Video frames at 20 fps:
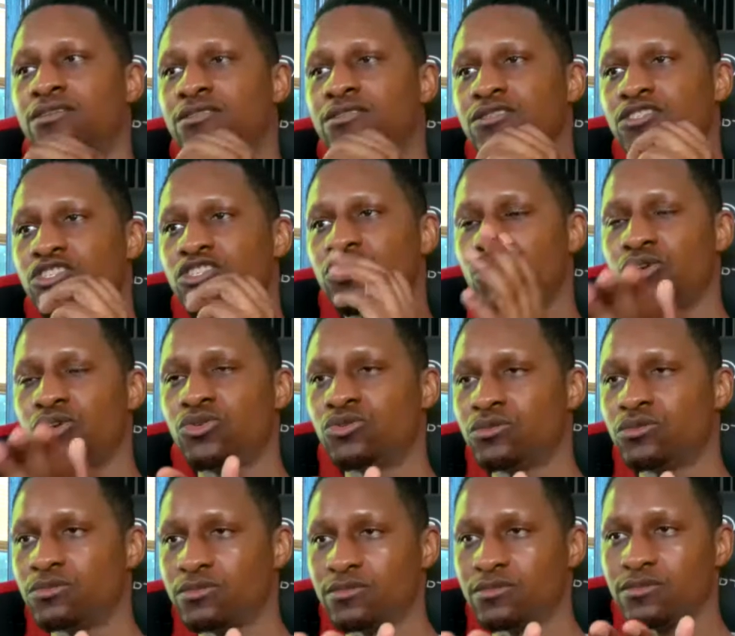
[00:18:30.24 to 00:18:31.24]

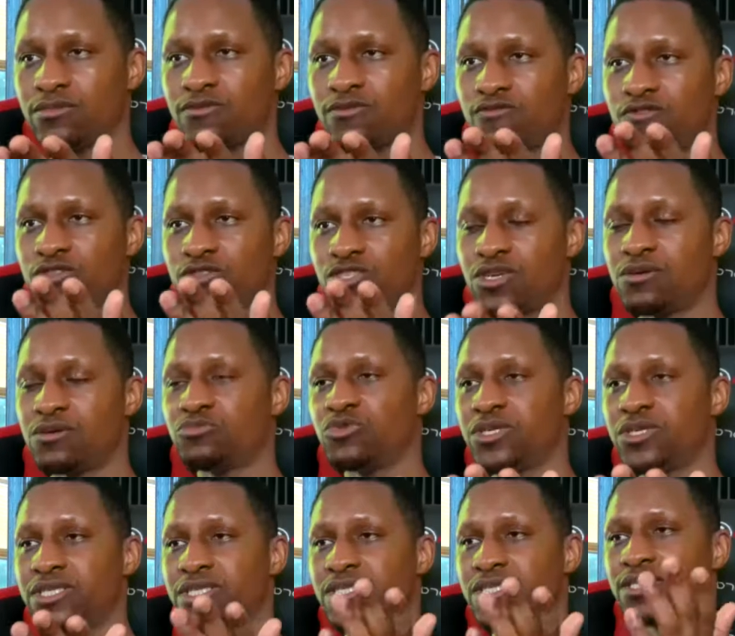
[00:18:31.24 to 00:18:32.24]
So for some
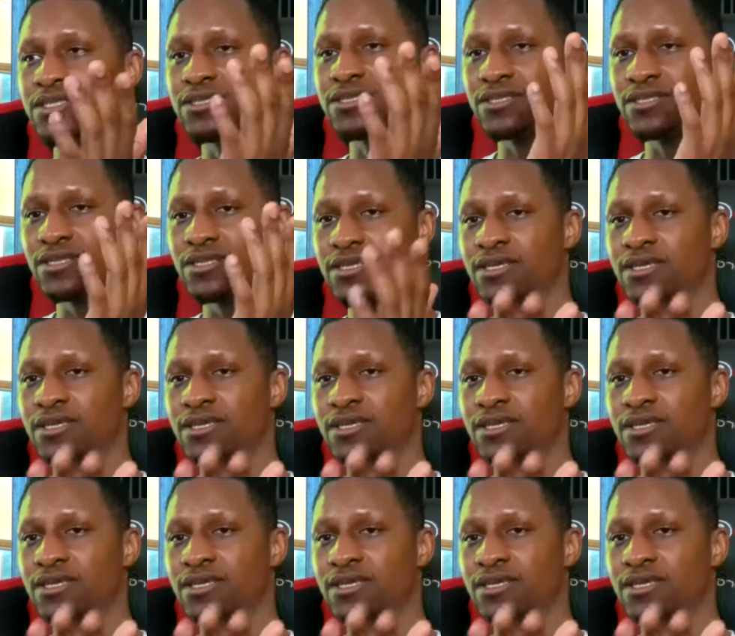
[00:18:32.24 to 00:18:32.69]
reason,